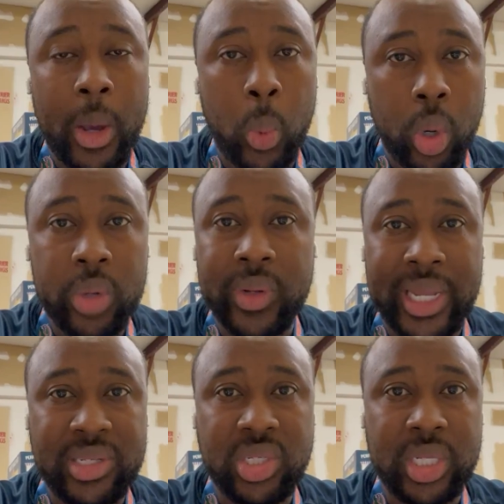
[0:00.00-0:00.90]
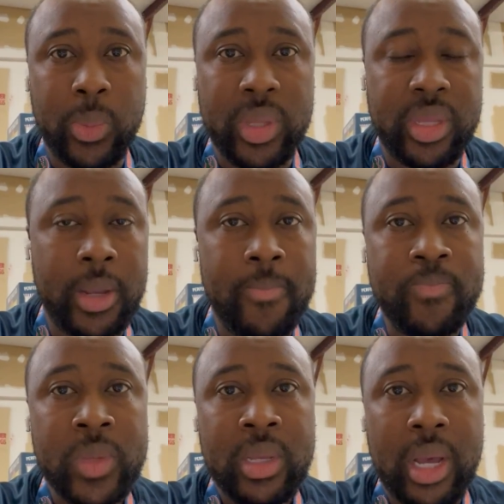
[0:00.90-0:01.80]
work relationship with
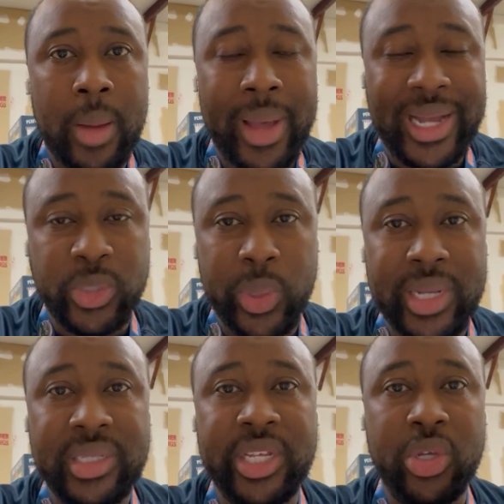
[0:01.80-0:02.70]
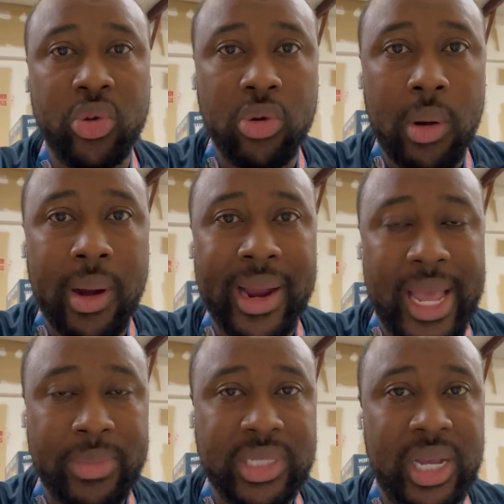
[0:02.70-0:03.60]
them as we continue to grow our
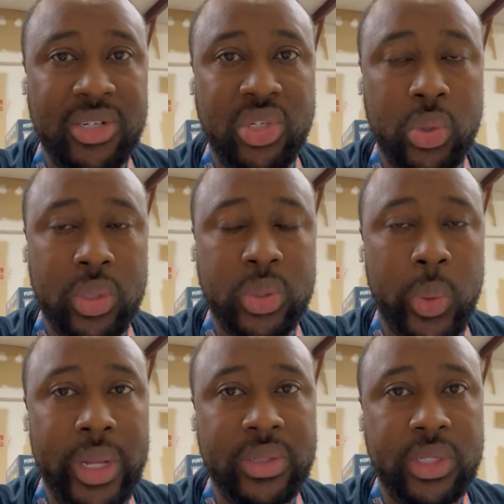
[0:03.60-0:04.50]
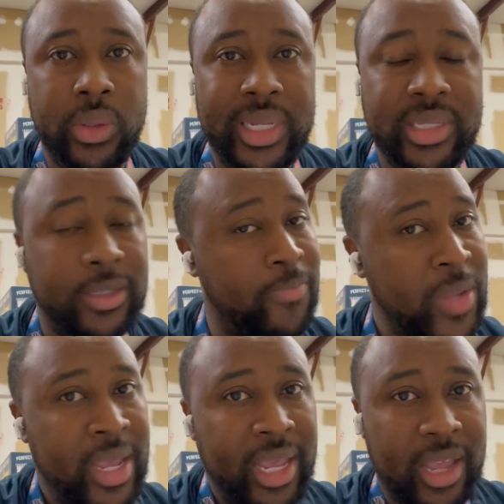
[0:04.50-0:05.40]
Amazon store as well. So listen,
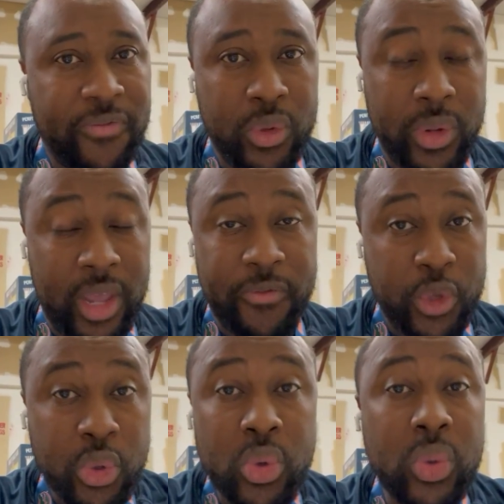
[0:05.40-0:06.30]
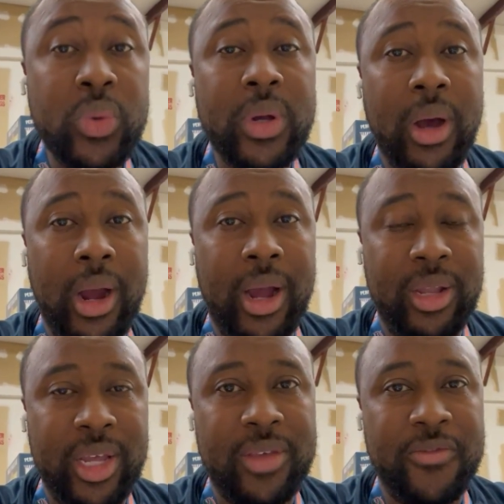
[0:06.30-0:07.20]
if you
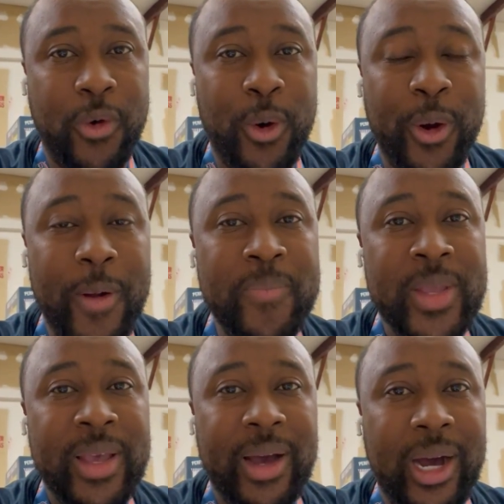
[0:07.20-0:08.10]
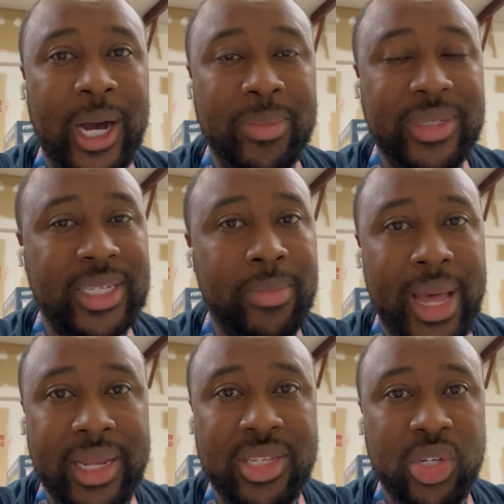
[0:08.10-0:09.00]
are looking for
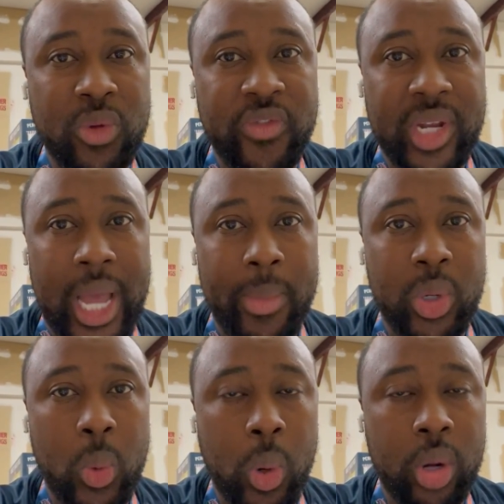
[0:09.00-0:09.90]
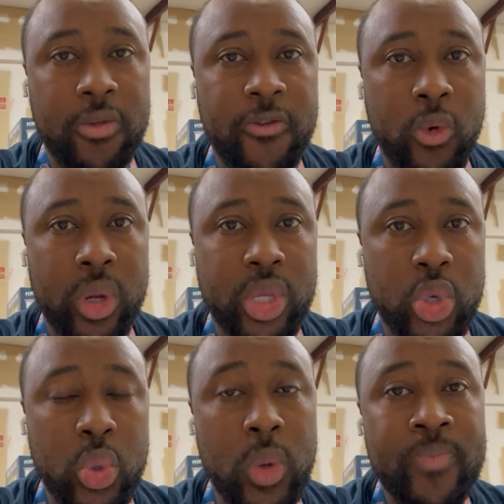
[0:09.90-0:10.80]
somebody to do phenomenal work for
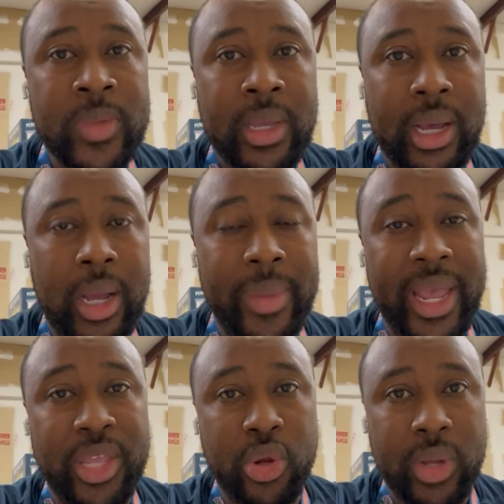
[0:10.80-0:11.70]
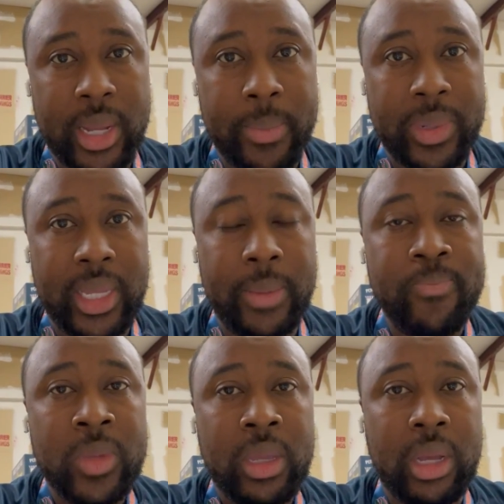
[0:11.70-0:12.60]
you and your
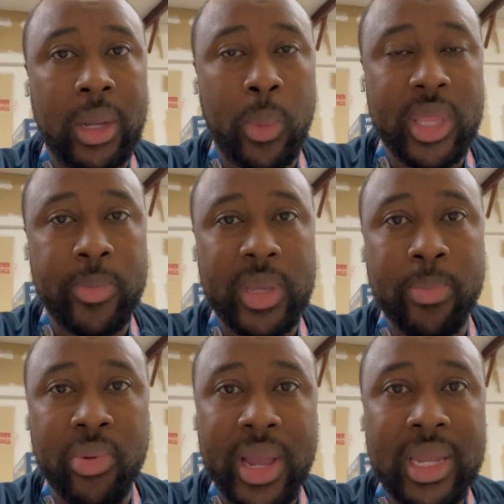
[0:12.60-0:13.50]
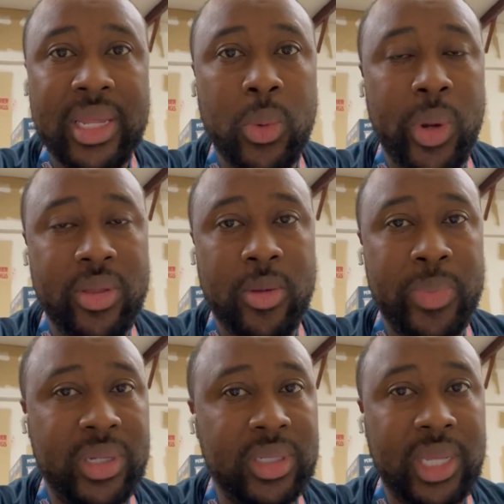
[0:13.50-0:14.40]
company, whether it be branding, whether
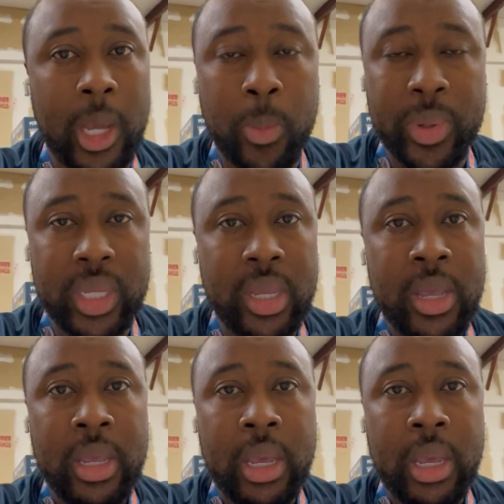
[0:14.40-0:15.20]
it be just helping